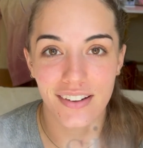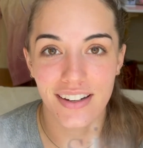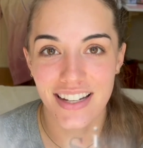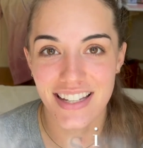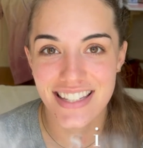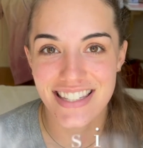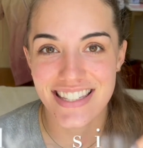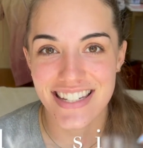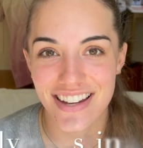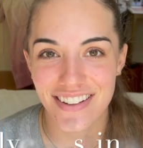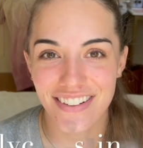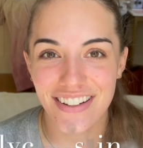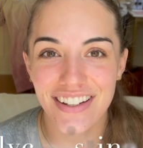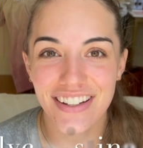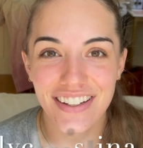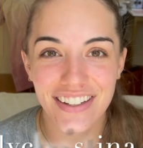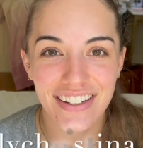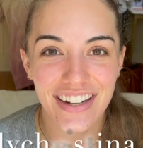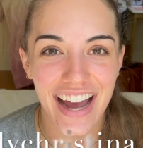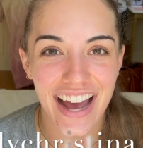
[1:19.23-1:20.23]
is down
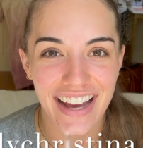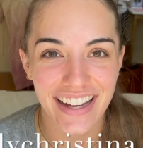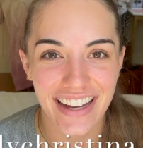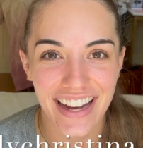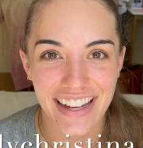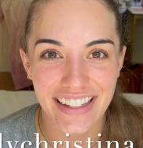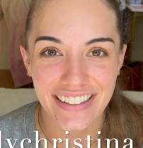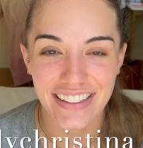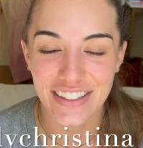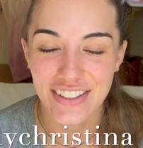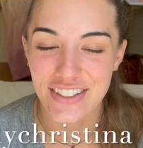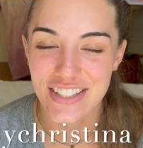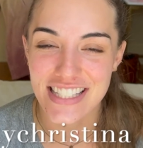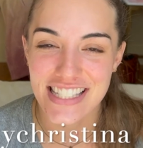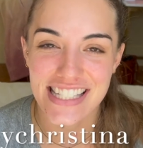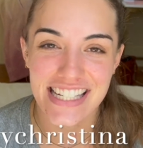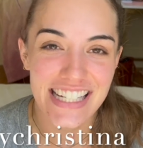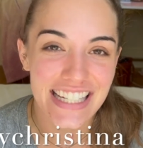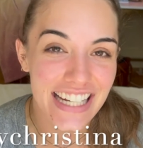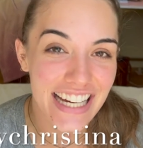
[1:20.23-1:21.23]
here at Kindly
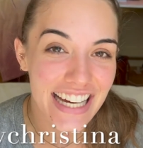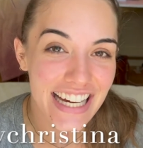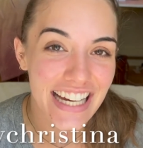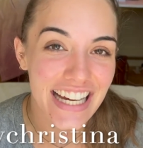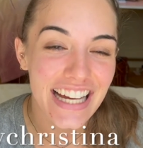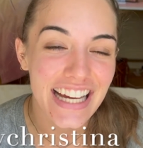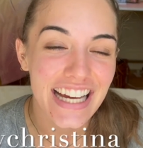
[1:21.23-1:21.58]
Christina.